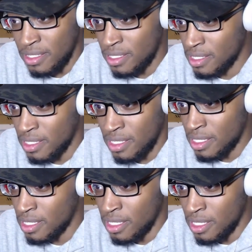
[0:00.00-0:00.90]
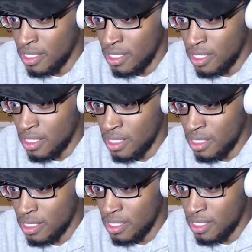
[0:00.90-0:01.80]

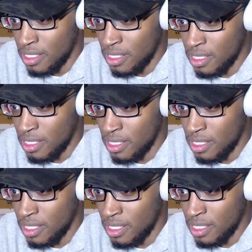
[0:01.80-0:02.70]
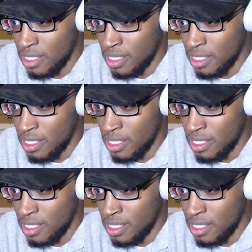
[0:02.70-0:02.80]
(no one is talking)